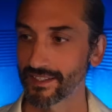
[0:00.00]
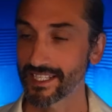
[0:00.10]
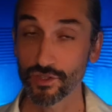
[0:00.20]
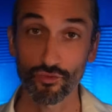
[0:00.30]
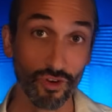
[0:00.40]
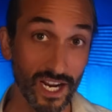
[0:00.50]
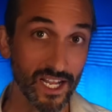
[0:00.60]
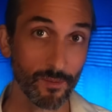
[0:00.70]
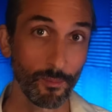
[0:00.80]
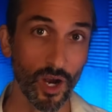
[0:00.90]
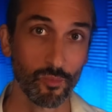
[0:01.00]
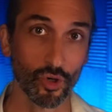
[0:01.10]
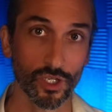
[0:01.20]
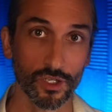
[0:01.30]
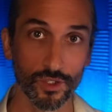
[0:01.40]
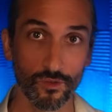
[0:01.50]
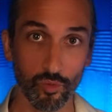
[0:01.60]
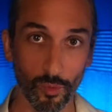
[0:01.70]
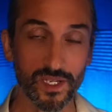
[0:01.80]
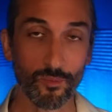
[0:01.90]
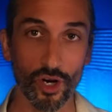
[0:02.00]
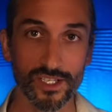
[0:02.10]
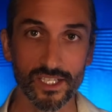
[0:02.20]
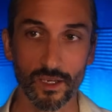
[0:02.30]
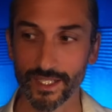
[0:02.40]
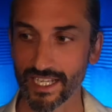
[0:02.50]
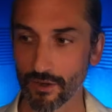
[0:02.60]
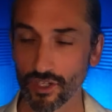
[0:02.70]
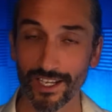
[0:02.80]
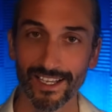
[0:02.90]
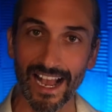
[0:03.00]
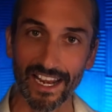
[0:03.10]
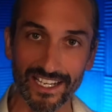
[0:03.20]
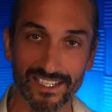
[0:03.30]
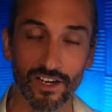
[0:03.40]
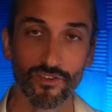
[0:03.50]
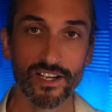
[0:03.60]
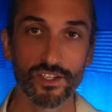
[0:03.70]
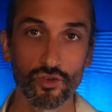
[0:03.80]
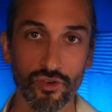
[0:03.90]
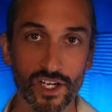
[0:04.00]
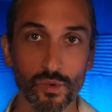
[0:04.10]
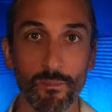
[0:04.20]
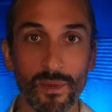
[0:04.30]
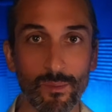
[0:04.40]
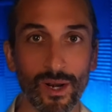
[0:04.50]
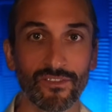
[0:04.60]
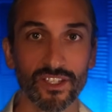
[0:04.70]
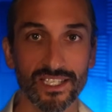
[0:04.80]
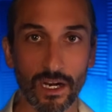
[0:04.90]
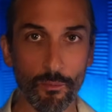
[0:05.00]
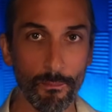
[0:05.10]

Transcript: This is really a byproduct of property prices coming down and accelerates a crash when people have to sell,